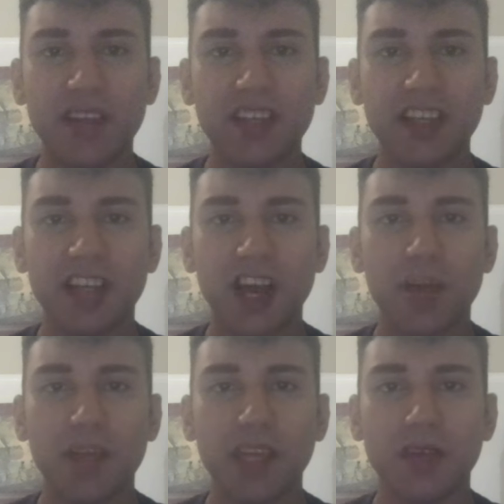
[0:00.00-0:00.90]
and seeking to
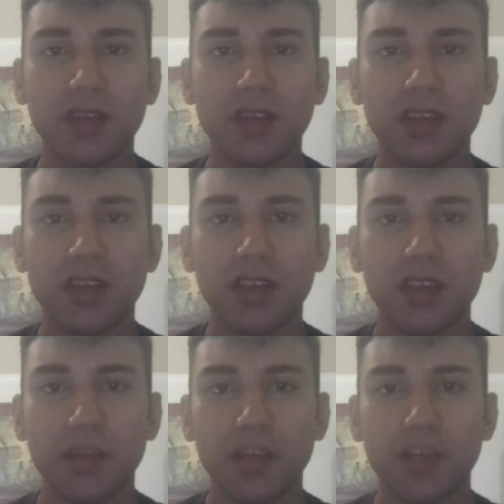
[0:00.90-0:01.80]
harm you,
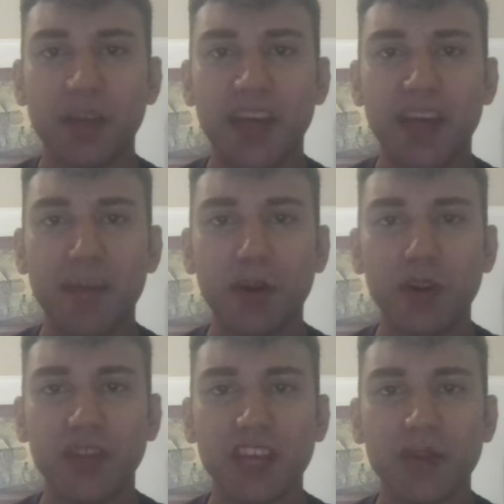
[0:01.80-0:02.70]
because by that
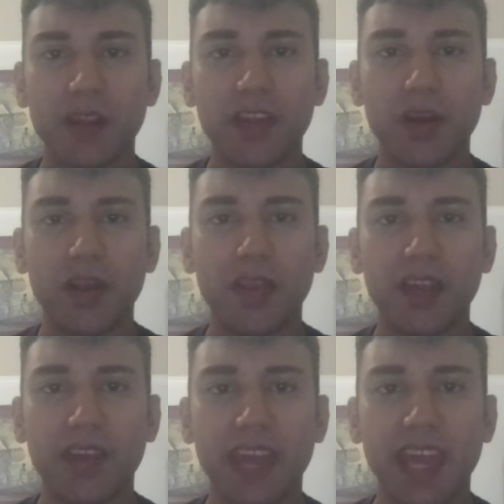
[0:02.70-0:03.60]
point, that's really the only
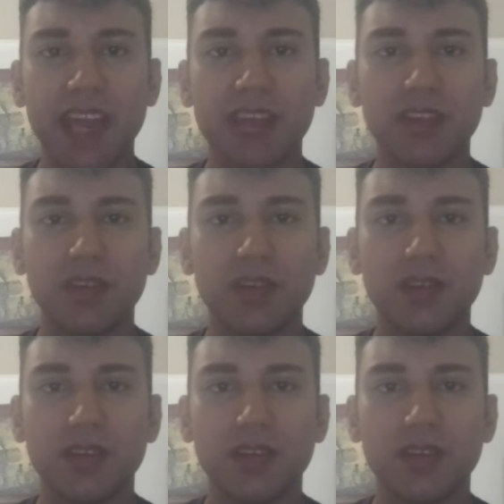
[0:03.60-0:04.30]
thing they can do.